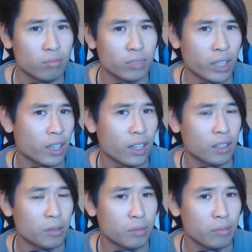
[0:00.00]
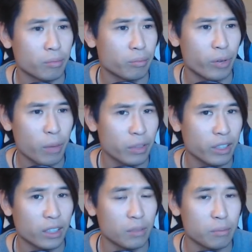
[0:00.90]
then
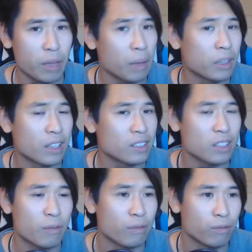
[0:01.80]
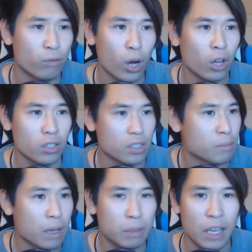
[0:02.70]
probably maybe there's some VODs,
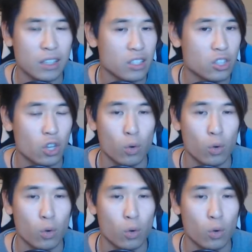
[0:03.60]
maybe that's no